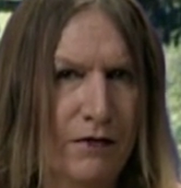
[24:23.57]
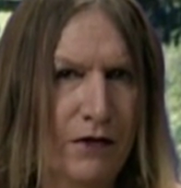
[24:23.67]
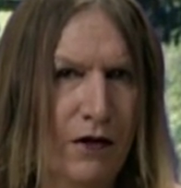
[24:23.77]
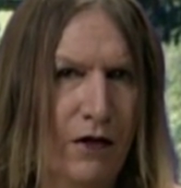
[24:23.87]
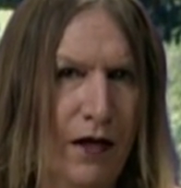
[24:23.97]
You
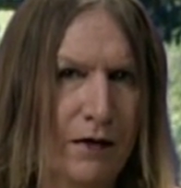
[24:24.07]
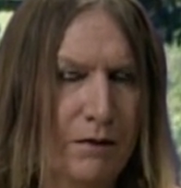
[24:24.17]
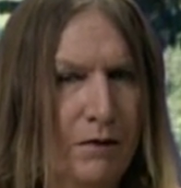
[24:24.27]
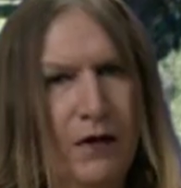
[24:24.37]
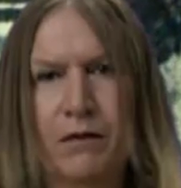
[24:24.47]
know, like
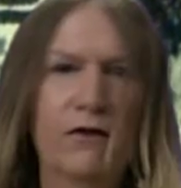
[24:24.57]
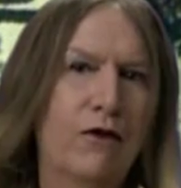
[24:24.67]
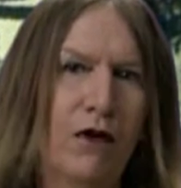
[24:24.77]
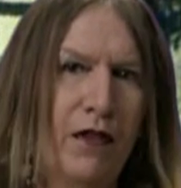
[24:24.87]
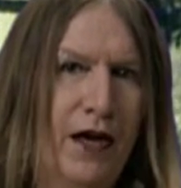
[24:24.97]

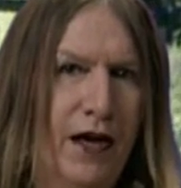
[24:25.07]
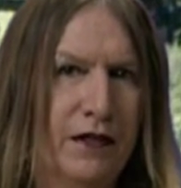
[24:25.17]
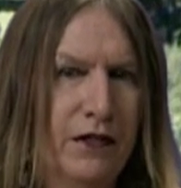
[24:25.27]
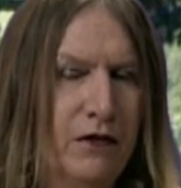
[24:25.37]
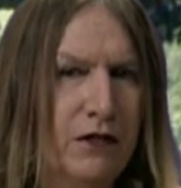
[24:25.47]
before they had
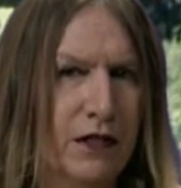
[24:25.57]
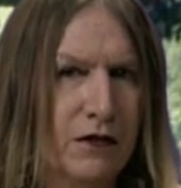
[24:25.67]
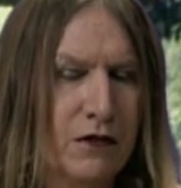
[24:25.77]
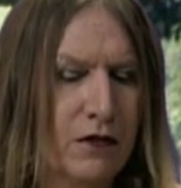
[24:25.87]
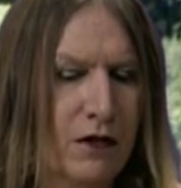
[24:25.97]

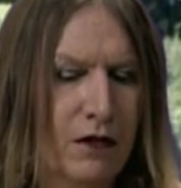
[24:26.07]
unions,